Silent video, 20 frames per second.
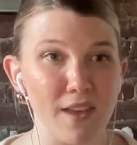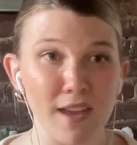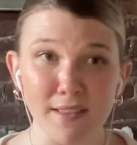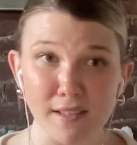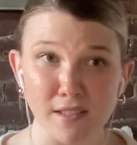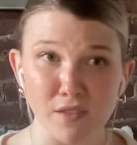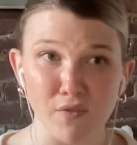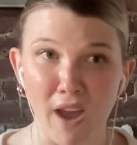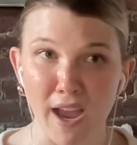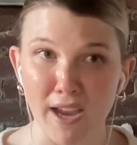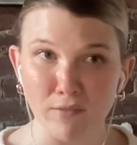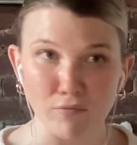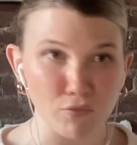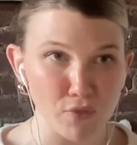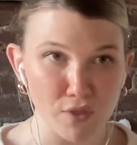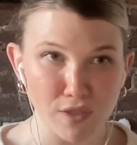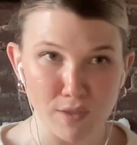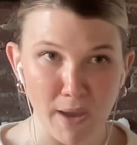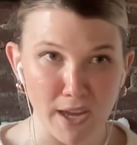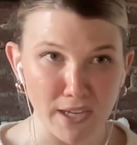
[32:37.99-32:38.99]
And that's fine.
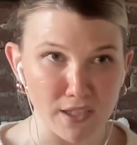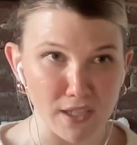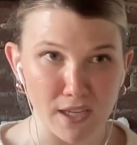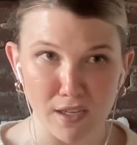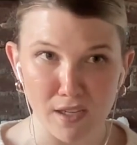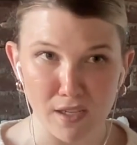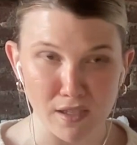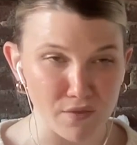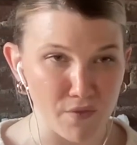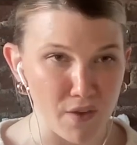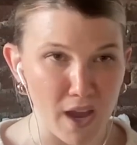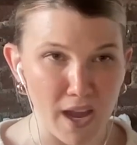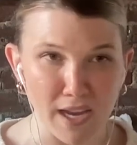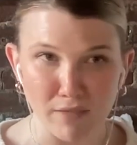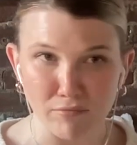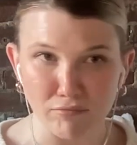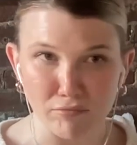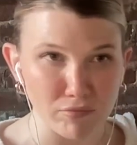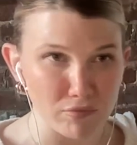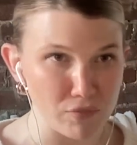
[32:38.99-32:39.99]
Respect it. It's
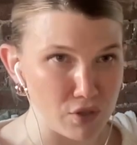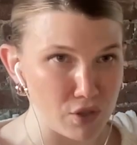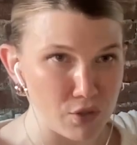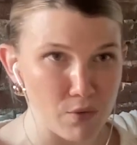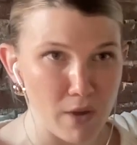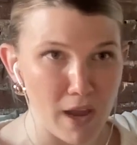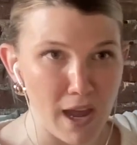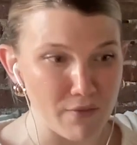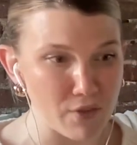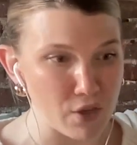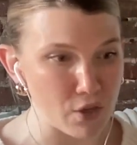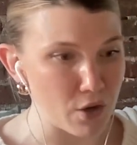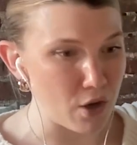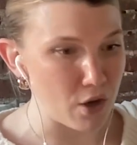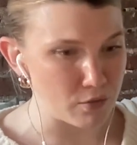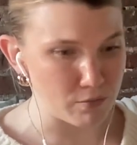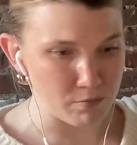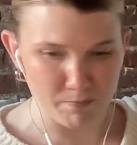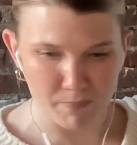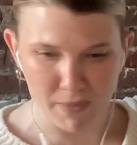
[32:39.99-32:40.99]
fine. You have your
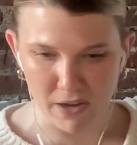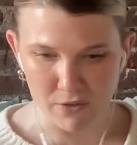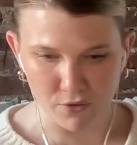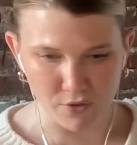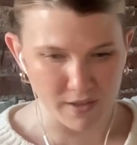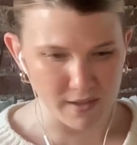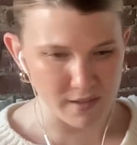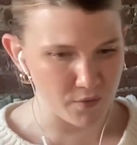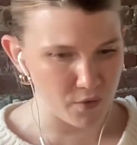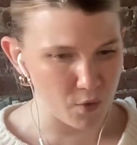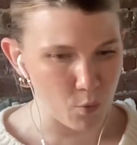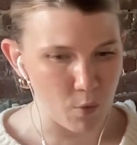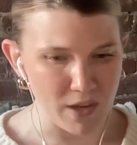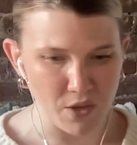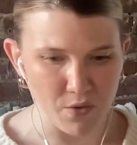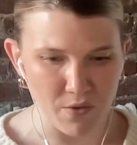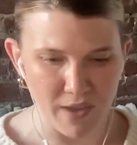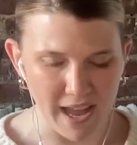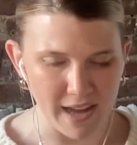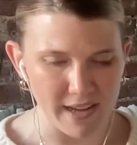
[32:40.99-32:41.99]
own boundaries for what
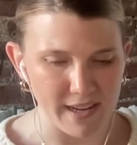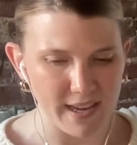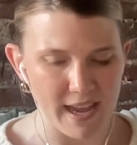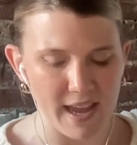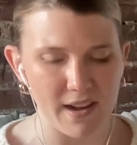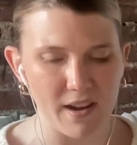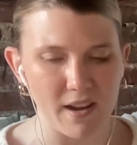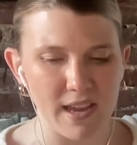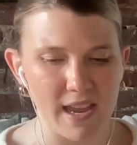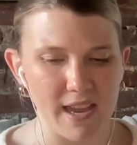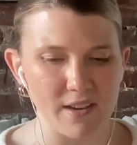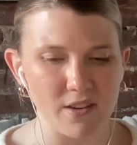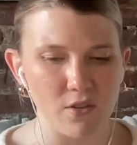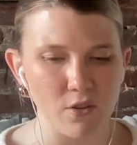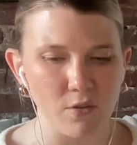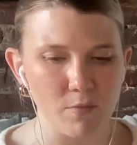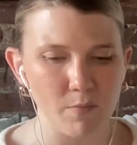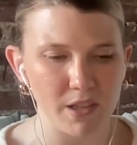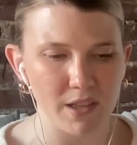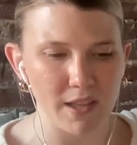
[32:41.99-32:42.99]
you can and cannot
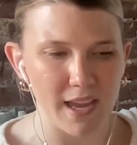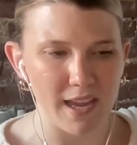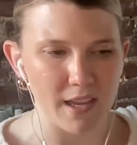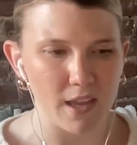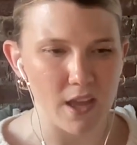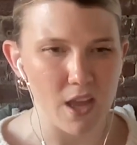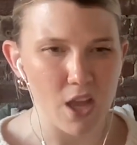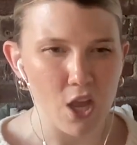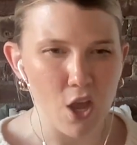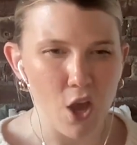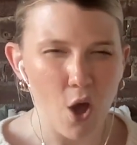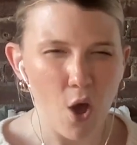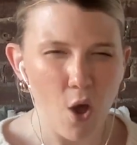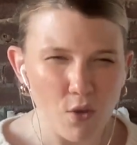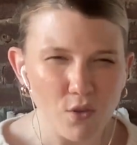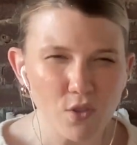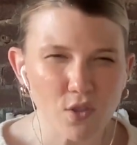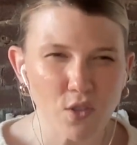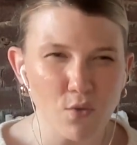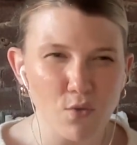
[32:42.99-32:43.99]
handle. But like,
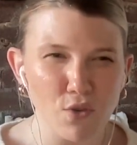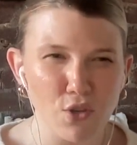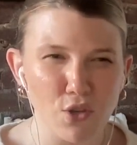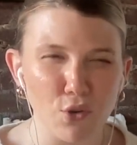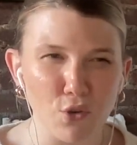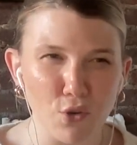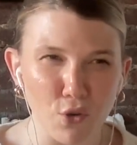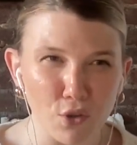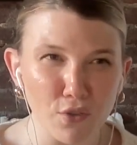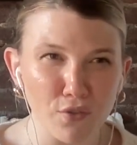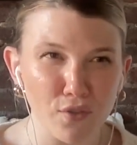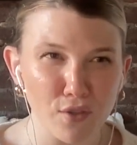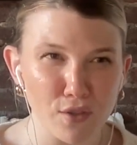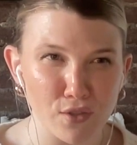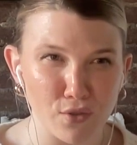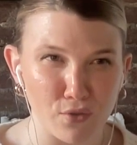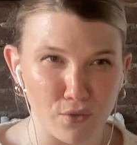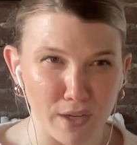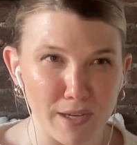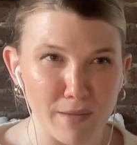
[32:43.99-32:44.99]
also your
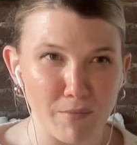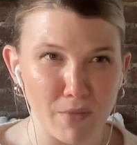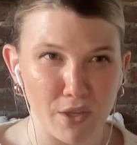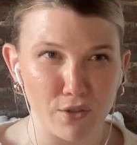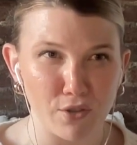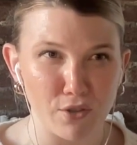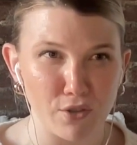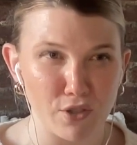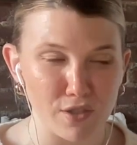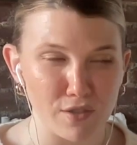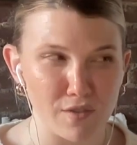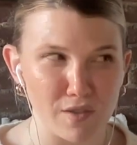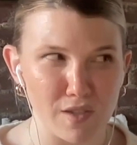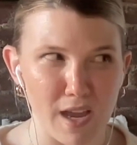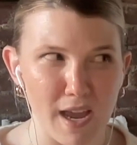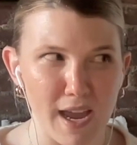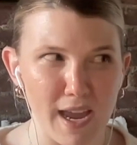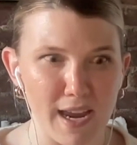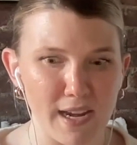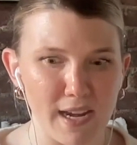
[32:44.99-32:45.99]
girlfriend's grandmother just
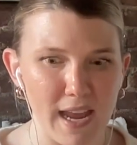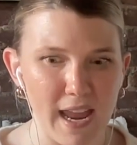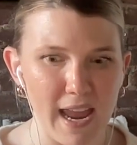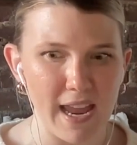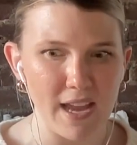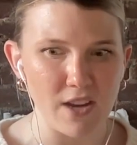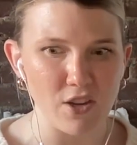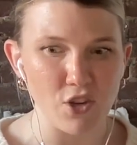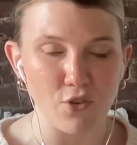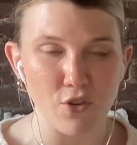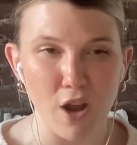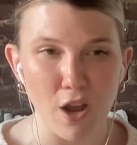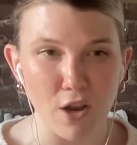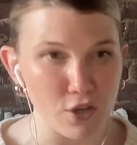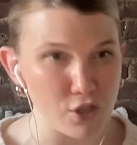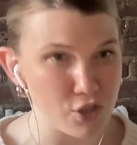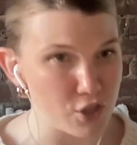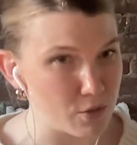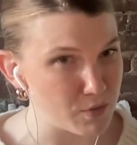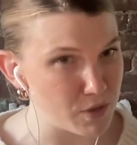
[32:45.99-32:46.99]
died and you're not
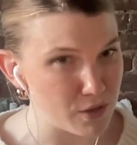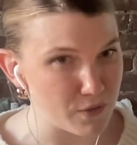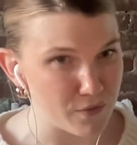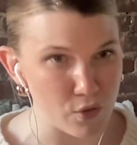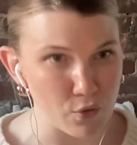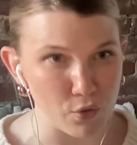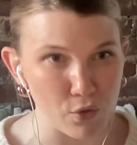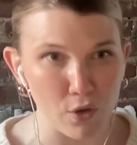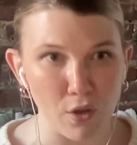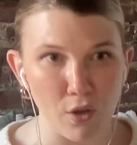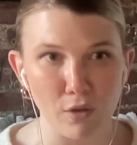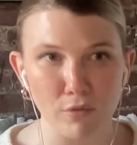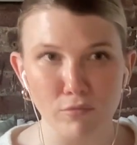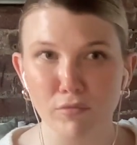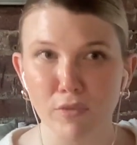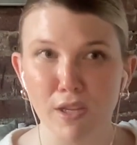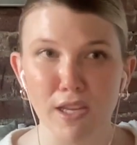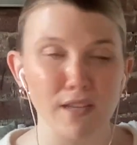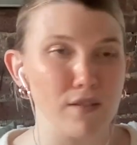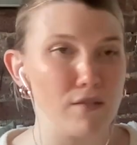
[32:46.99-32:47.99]
going to show up to the funeral.
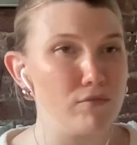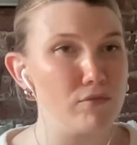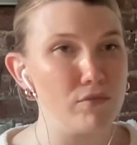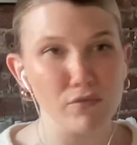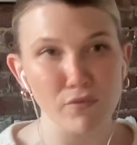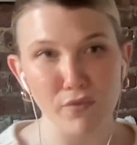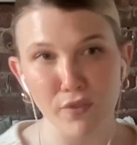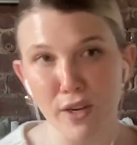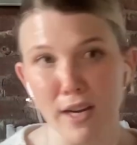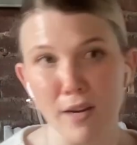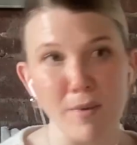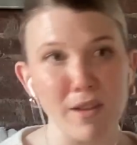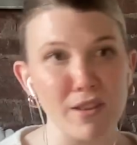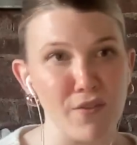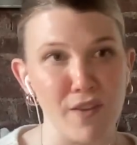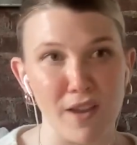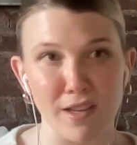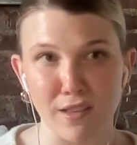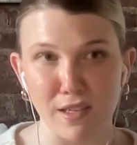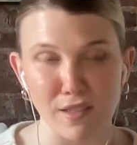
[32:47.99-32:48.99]
Like, forget about the
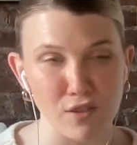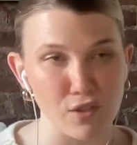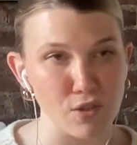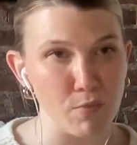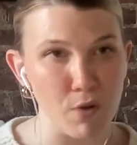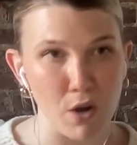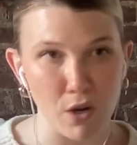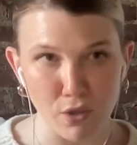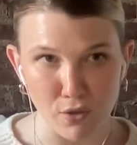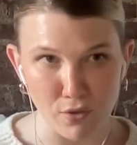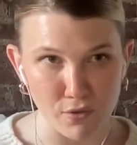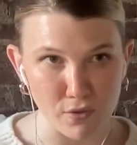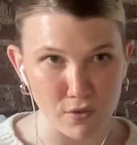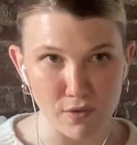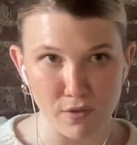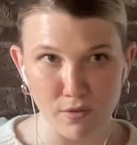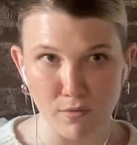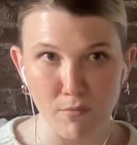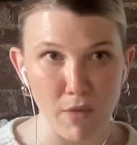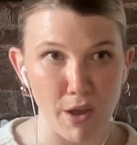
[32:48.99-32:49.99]
fact that it's your
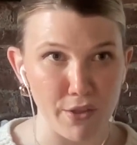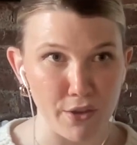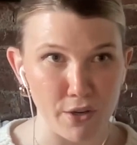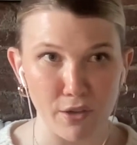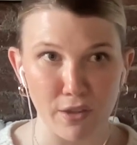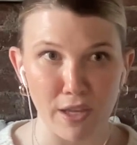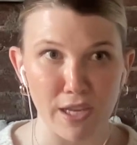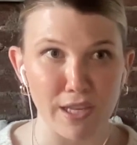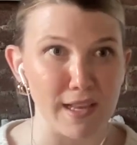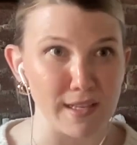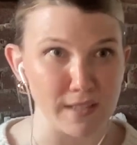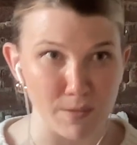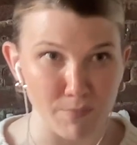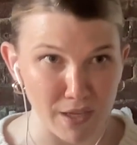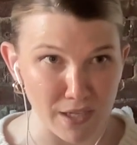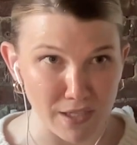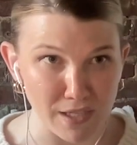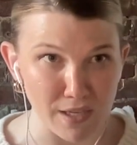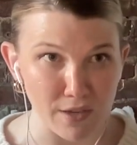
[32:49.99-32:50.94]
partner's mother. Like, that's a big deal.